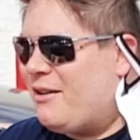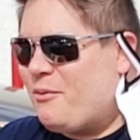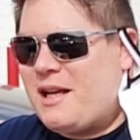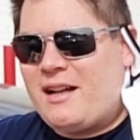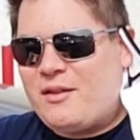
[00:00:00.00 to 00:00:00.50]

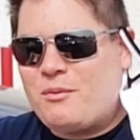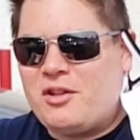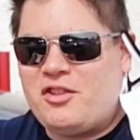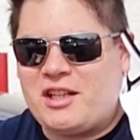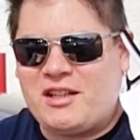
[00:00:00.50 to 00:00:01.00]
we got some
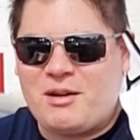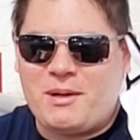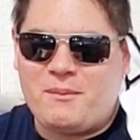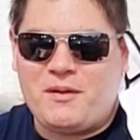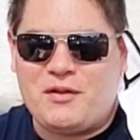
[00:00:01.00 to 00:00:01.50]
good chicken
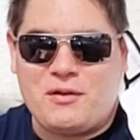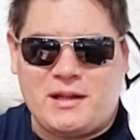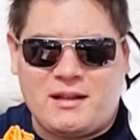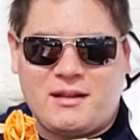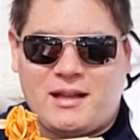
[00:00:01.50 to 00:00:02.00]
coming up too,
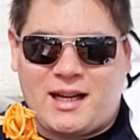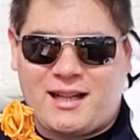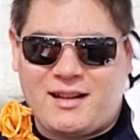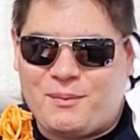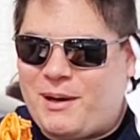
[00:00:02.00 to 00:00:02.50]
and I
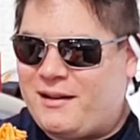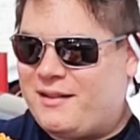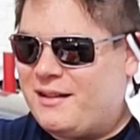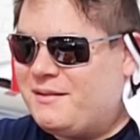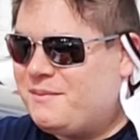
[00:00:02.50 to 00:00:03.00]
got this pasta.